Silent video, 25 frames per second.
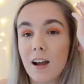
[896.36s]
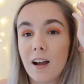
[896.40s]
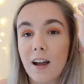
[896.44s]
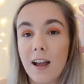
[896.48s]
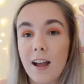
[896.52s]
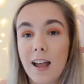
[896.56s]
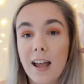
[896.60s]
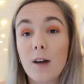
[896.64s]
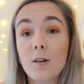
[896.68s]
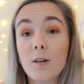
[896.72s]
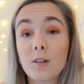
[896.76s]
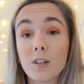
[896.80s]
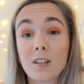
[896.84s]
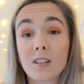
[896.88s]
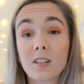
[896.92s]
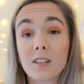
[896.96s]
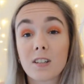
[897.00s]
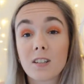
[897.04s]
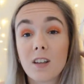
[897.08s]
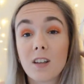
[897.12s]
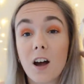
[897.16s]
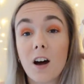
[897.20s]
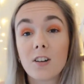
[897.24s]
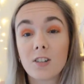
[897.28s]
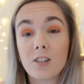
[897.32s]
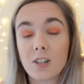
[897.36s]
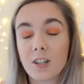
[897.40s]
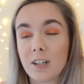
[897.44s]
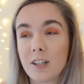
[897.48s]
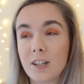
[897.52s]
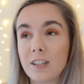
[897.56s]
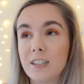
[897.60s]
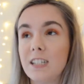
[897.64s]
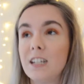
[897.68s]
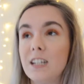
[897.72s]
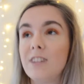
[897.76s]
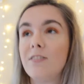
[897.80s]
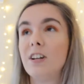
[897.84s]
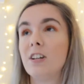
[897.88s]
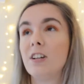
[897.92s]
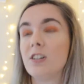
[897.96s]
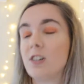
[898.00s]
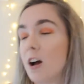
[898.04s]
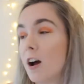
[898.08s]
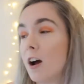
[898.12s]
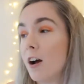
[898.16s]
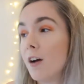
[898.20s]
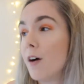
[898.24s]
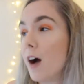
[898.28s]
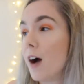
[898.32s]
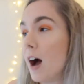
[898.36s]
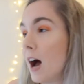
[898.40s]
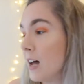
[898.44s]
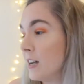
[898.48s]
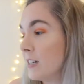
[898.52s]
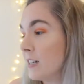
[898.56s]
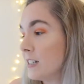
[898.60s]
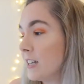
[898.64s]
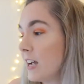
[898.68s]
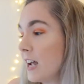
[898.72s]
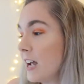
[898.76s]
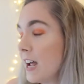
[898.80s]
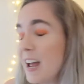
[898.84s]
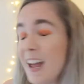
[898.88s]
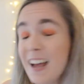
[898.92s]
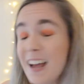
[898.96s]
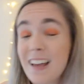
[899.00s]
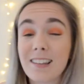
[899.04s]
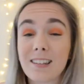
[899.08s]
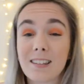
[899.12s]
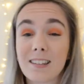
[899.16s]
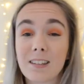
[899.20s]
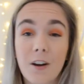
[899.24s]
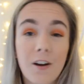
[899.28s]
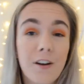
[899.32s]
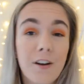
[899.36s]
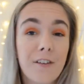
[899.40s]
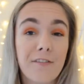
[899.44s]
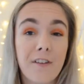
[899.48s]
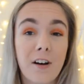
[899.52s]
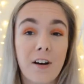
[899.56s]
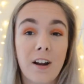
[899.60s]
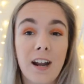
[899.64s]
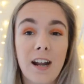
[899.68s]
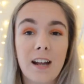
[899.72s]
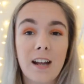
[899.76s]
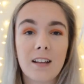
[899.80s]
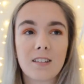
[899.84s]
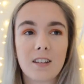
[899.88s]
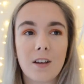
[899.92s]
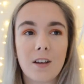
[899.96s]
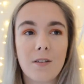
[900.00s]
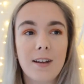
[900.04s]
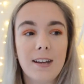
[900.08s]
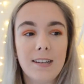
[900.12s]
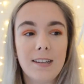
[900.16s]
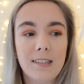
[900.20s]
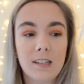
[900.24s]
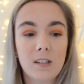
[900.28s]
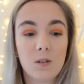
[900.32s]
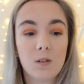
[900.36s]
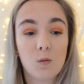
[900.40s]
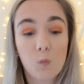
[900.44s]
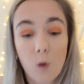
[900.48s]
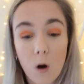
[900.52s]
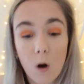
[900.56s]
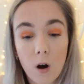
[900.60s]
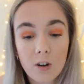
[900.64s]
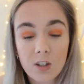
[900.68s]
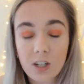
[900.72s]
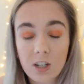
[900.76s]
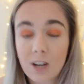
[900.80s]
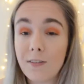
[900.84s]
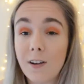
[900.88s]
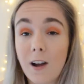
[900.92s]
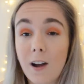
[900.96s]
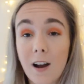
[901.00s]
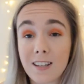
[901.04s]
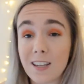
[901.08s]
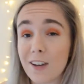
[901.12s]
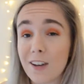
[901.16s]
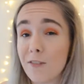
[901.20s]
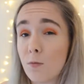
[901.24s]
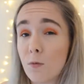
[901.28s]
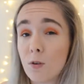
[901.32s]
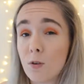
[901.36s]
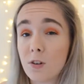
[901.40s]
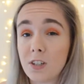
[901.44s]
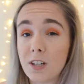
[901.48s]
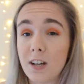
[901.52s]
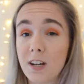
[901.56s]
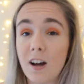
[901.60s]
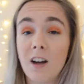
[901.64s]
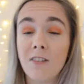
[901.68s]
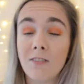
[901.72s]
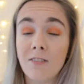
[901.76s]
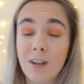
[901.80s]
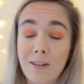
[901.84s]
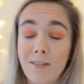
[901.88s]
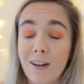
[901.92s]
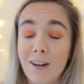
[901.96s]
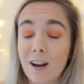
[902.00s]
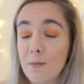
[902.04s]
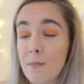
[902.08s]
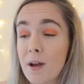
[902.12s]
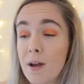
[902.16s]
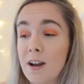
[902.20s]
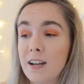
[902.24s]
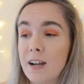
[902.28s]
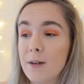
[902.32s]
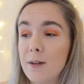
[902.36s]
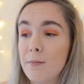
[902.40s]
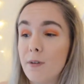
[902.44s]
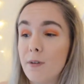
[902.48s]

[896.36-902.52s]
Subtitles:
it was just such a good TV show, and it's so funny and so easy to watch. If you guys haven't watched it, I really recommend it